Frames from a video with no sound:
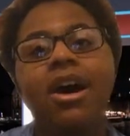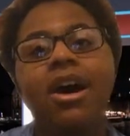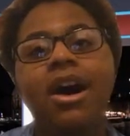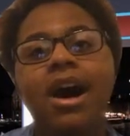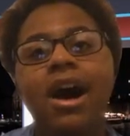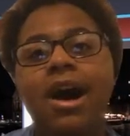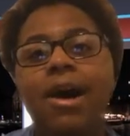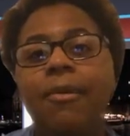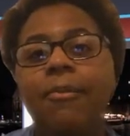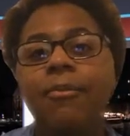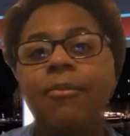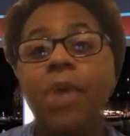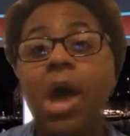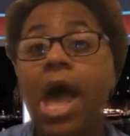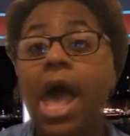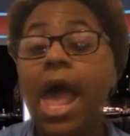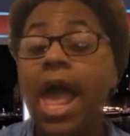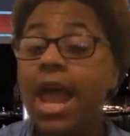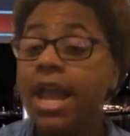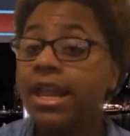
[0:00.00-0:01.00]
um,
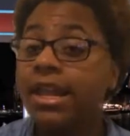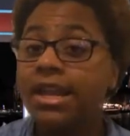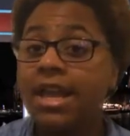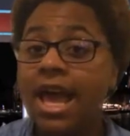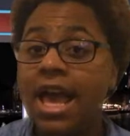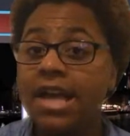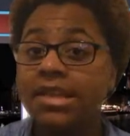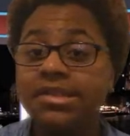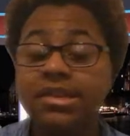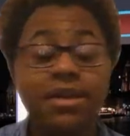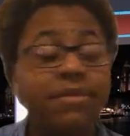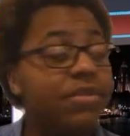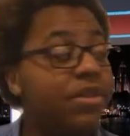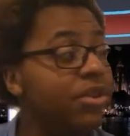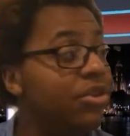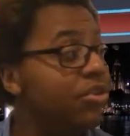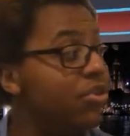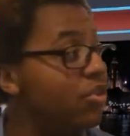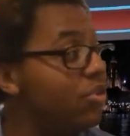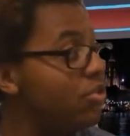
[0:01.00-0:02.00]
and enhance of
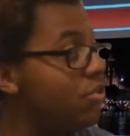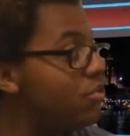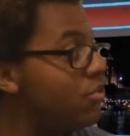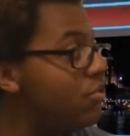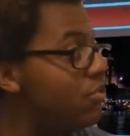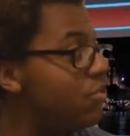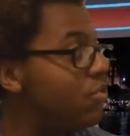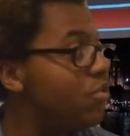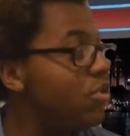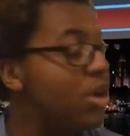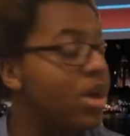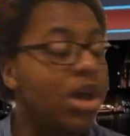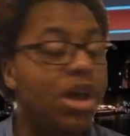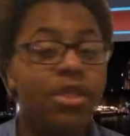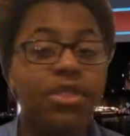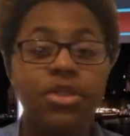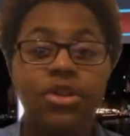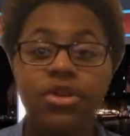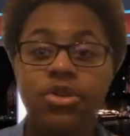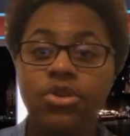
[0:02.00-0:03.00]
the new,
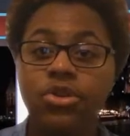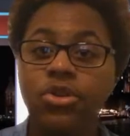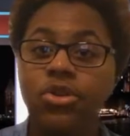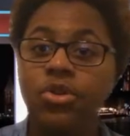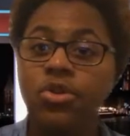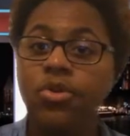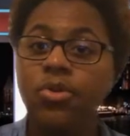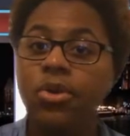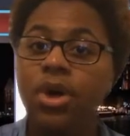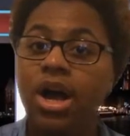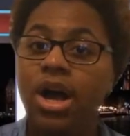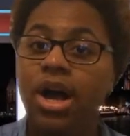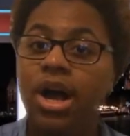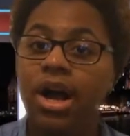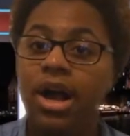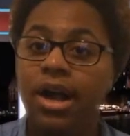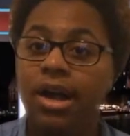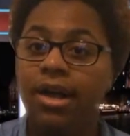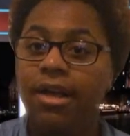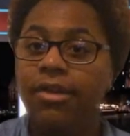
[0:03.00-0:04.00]
the new
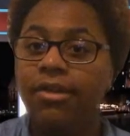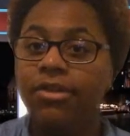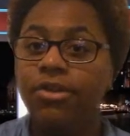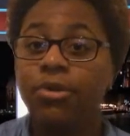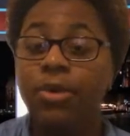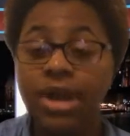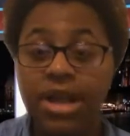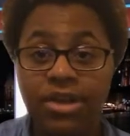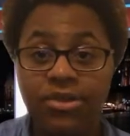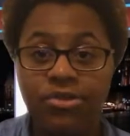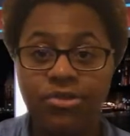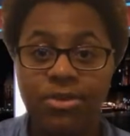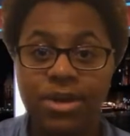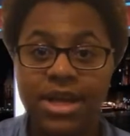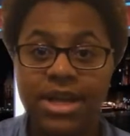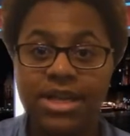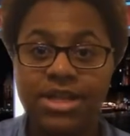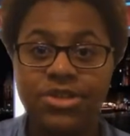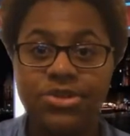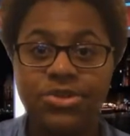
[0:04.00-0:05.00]
uh, green
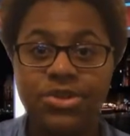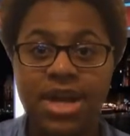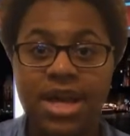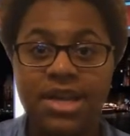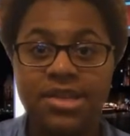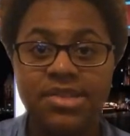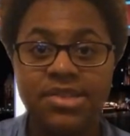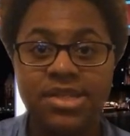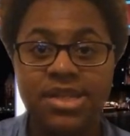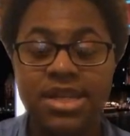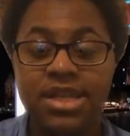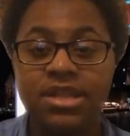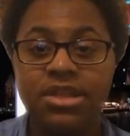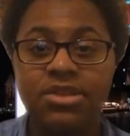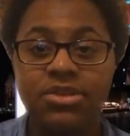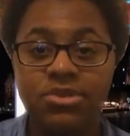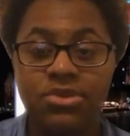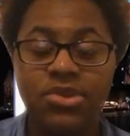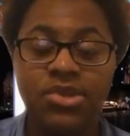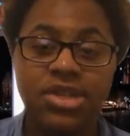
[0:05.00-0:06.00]
screen that you guys see,
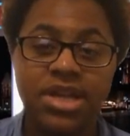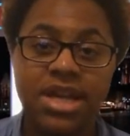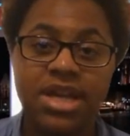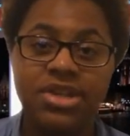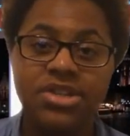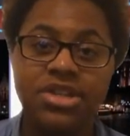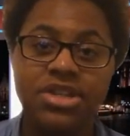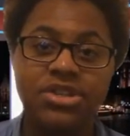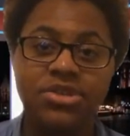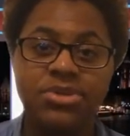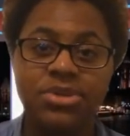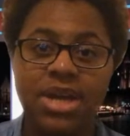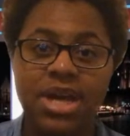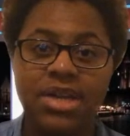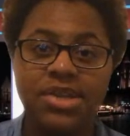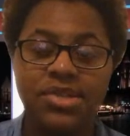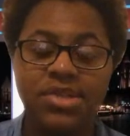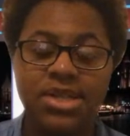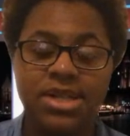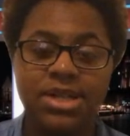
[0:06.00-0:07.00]
the new stage that you
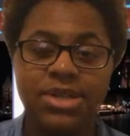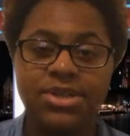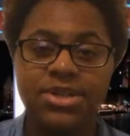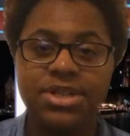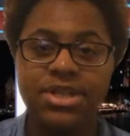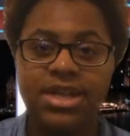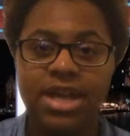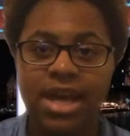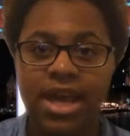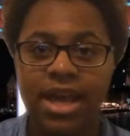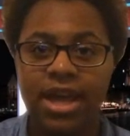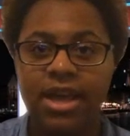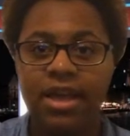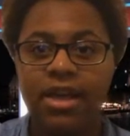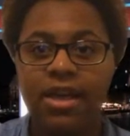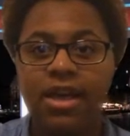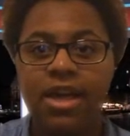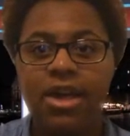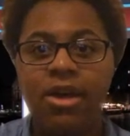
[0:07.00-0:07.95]
guys see here today,